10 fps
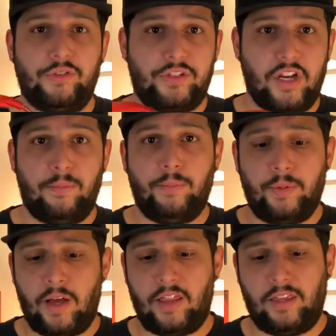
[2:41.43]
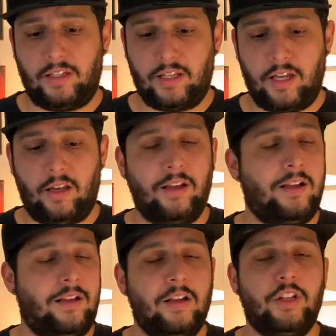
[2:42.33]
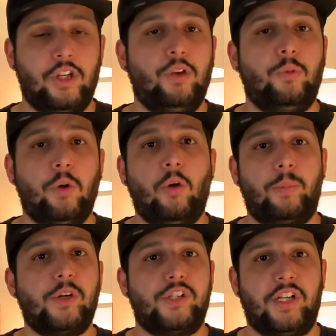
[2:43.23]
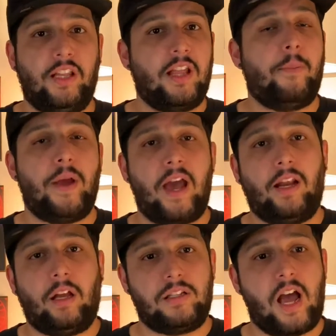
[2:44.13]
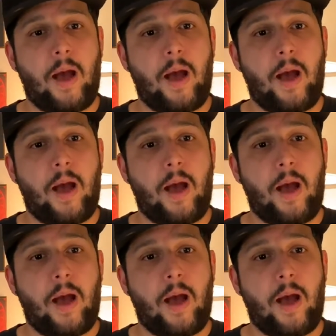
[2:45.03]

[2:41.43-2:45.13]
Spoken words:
gym, I think that you will appreciate that padding on top.